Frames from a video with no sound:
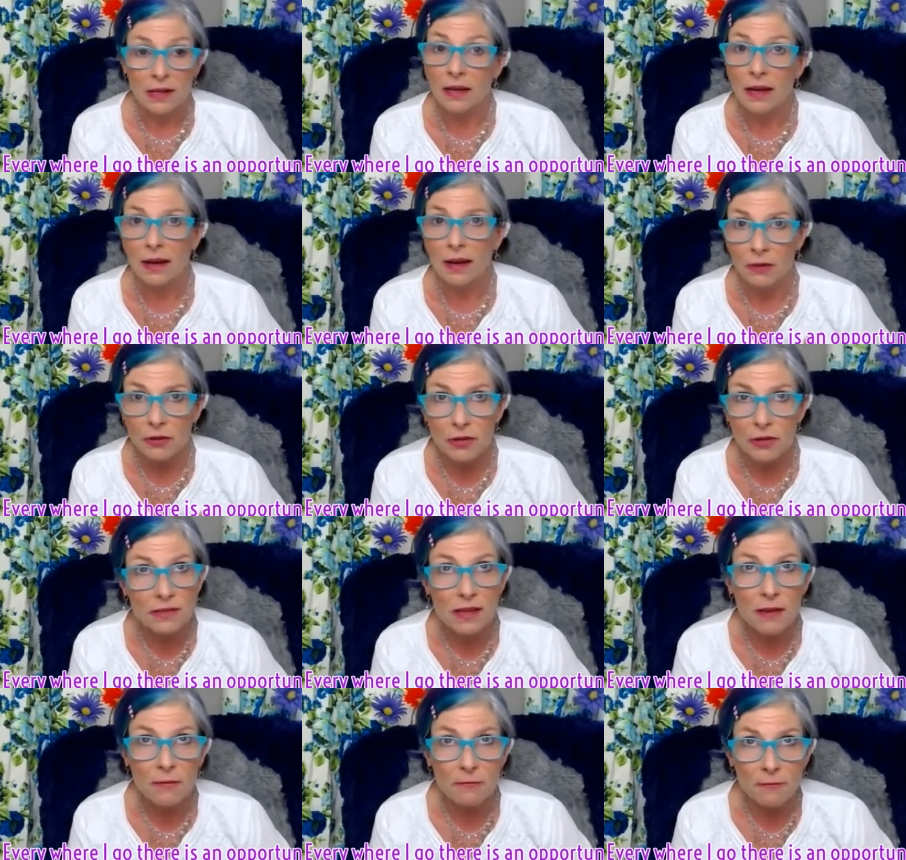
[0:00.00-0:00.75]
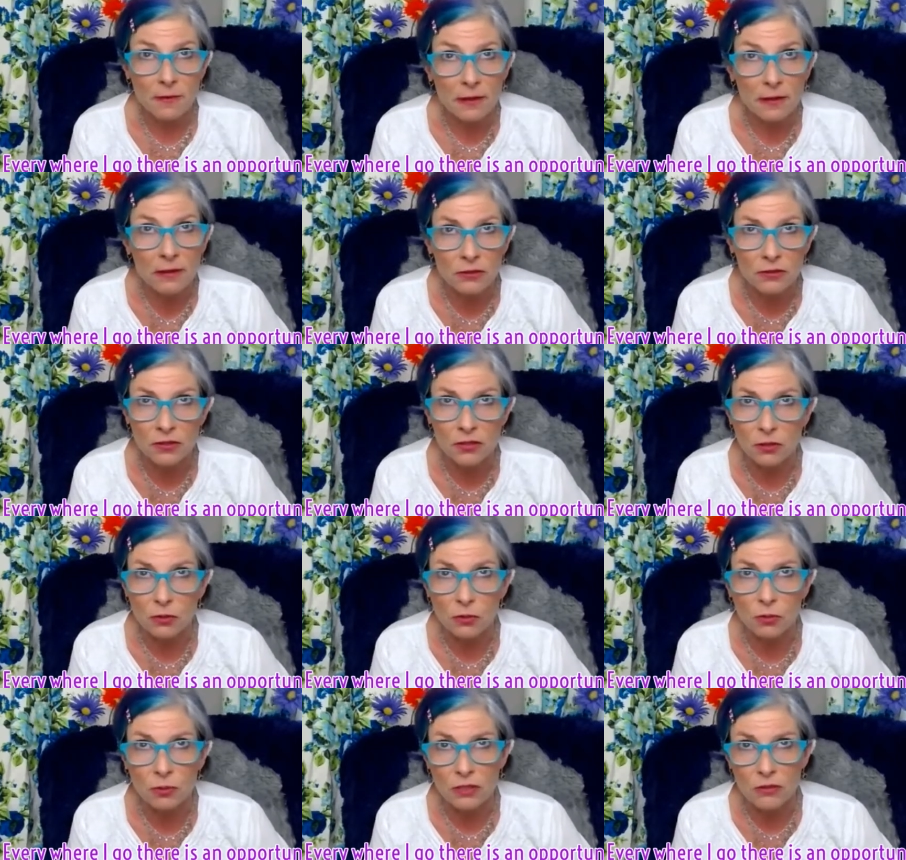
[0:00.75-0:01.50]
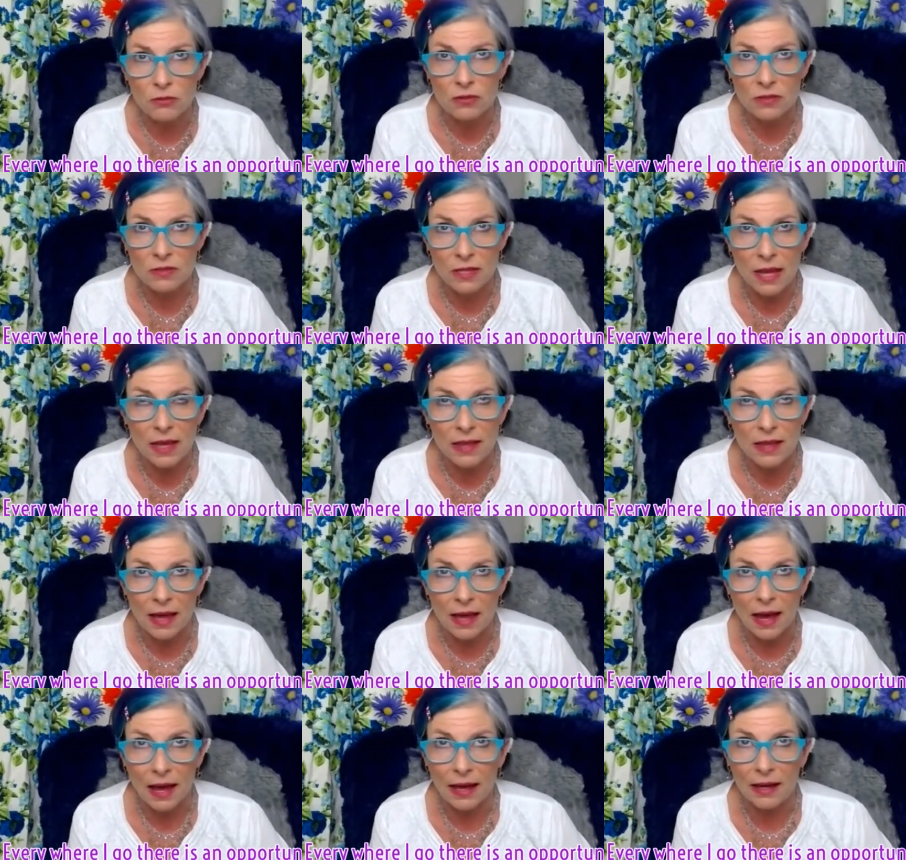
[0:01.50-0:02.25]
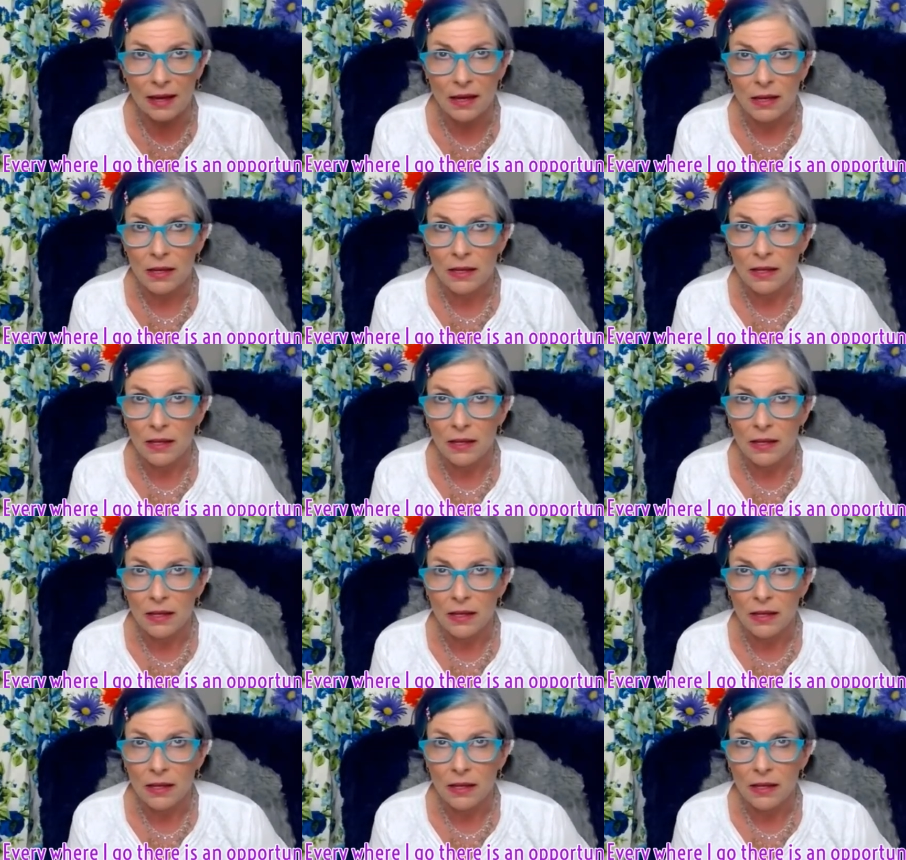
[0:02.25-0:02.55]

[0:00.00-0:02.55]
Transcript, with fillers: How does that feel to you when you say that?